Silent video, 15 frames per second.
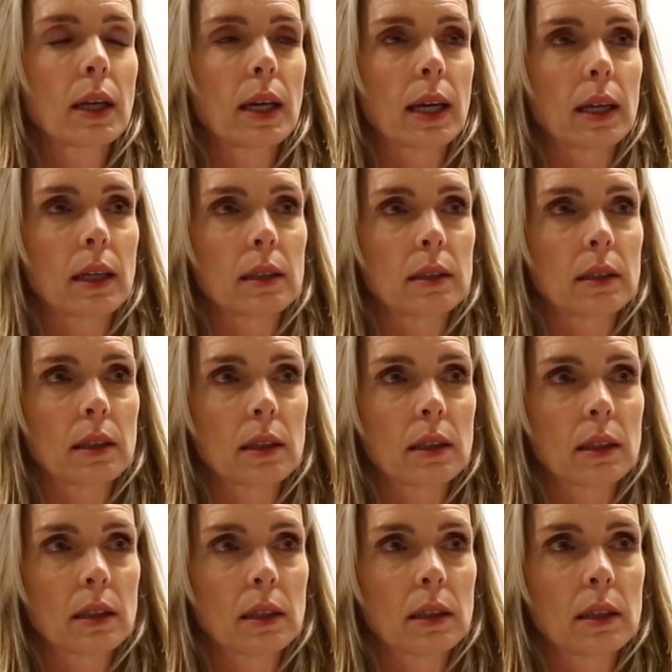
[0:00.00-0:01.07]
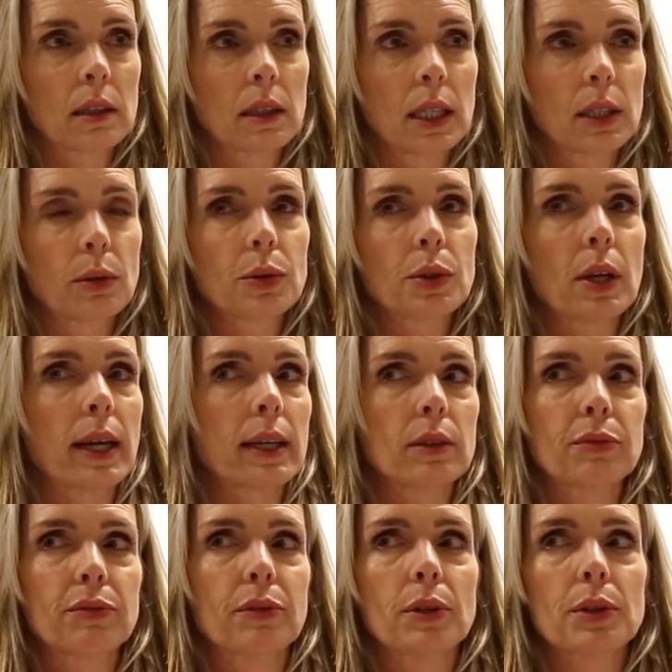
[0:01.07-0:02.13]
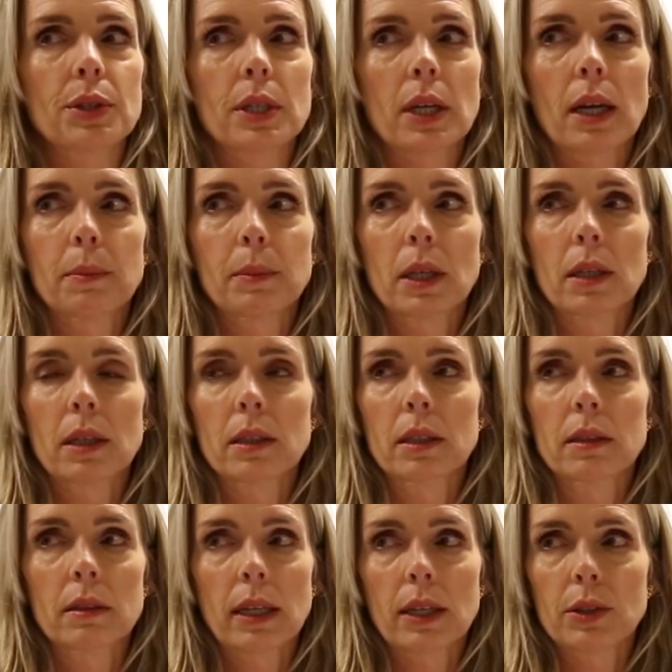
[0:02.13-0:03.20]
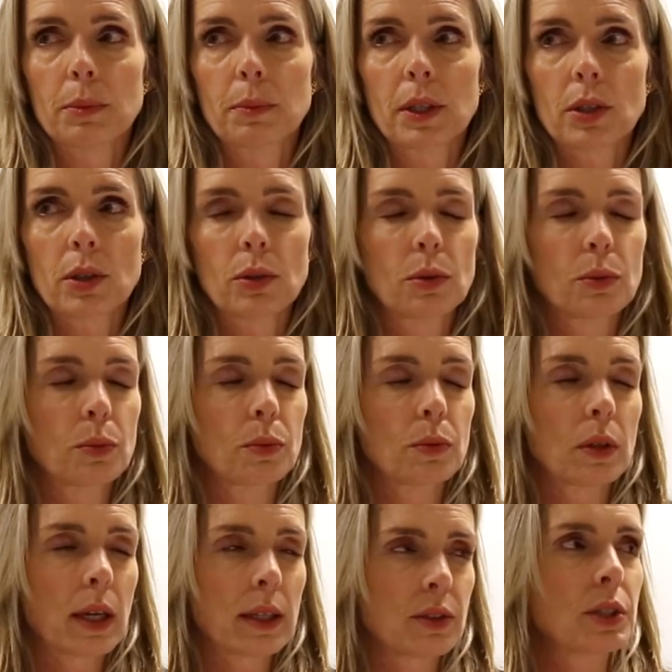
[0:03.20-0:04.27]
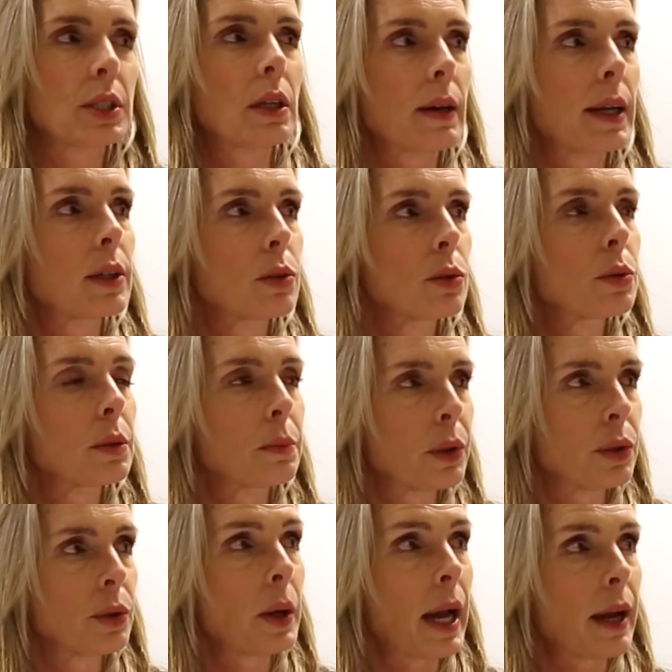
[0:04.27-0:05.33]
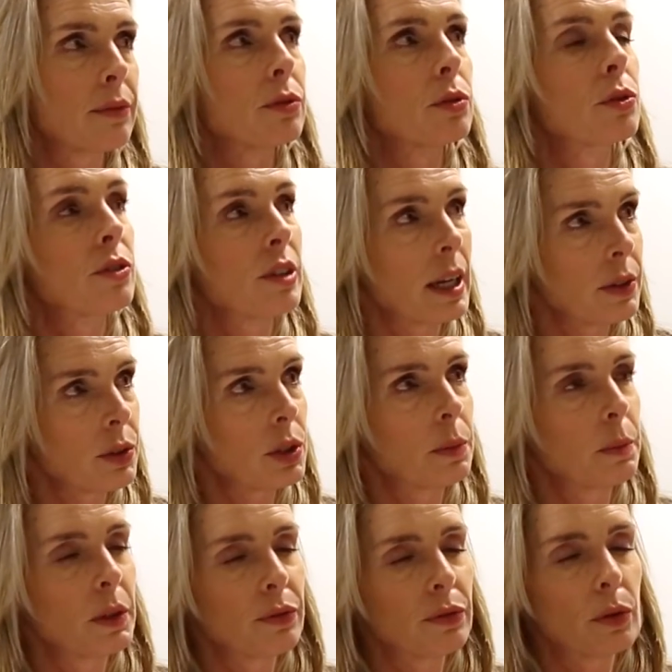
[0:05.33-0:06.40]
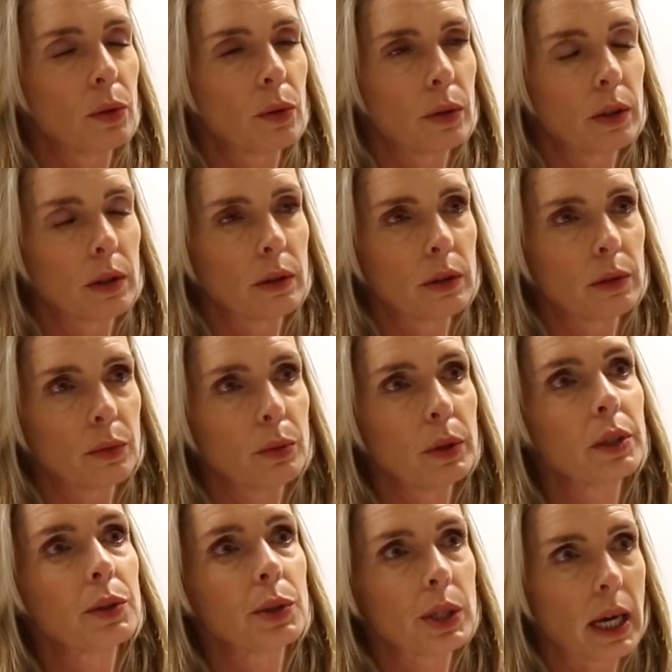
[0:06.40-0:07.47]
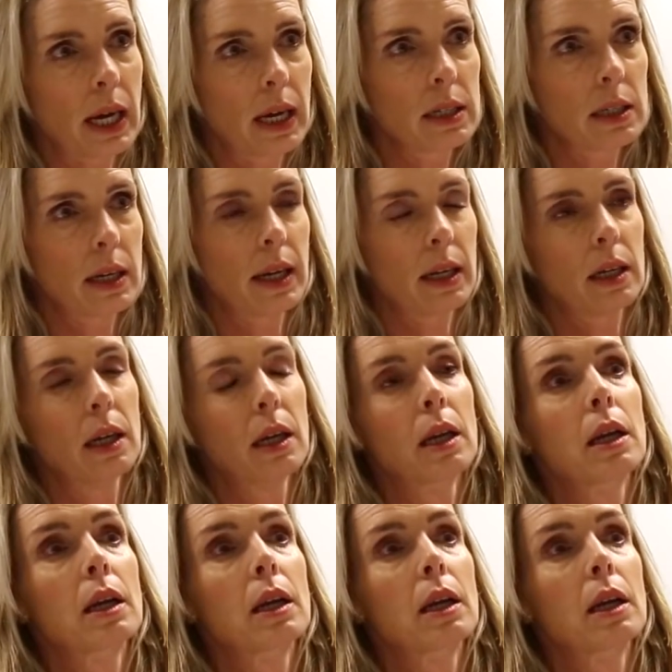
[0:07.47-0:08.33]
And also, like, the first time that I did an exhibition, I do it, but you have to test before on real size, like,